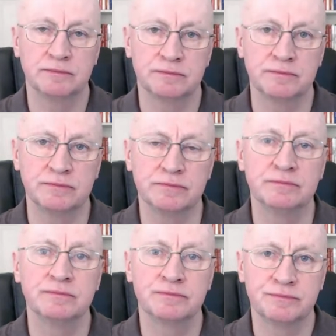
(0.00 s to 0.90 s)

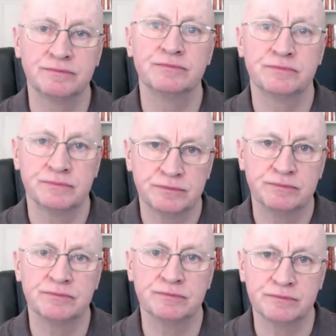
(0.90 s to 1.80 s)

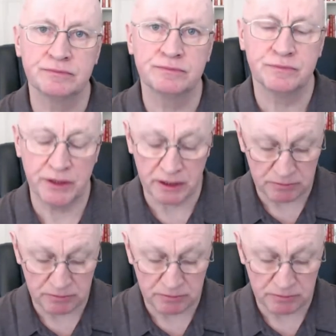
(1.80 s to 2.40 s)
Mm-hmm. Yeah,